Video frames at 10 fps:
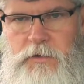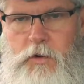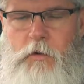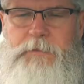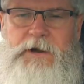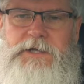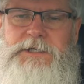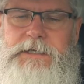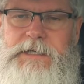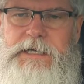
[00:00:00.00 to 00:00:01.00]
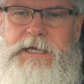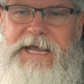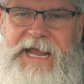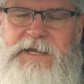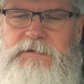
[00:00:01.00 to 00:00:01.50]
gold production
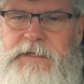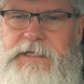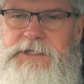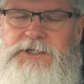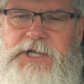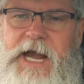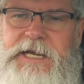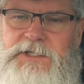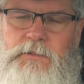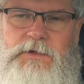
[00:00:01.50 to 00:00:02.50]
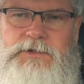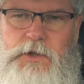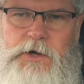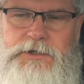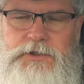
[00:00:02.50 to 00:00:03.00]
annually. China is the world's
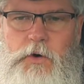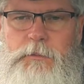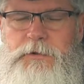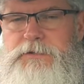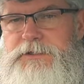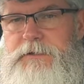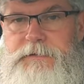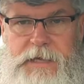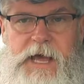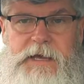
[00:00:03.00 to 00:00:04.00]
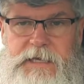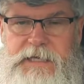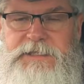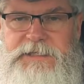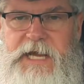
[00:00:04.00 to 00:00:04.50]
largest gold producer. Yeah,
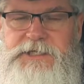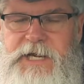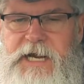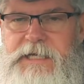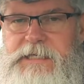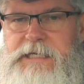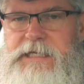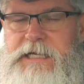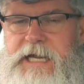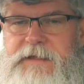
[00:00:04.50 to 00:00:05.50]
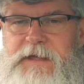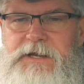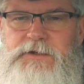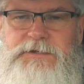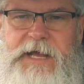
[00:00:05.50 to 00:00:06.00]
inside China. And
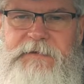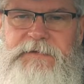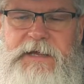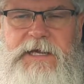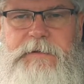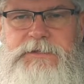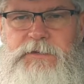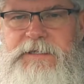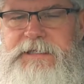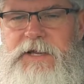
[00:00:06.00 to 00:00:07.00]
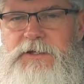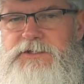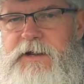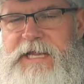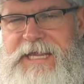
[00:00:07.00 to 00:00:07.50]
then usually after that comes USA,
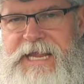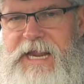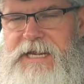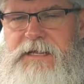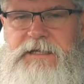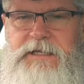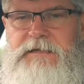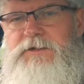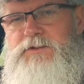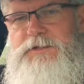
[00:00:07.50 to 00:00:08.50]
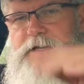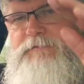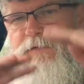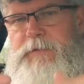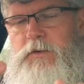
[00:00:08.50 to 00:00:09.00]
Australia, and Canada, usually
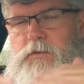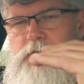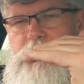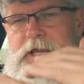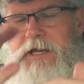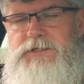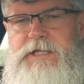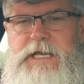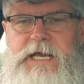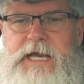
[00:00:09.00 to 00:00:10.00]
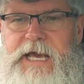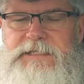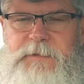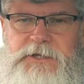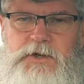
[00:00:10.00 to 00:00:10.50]
flipping order occasionally,
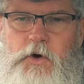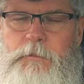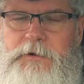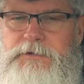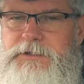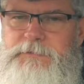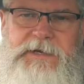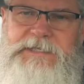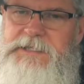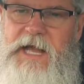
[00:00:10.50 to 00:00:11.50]
as the major gold producers. But it's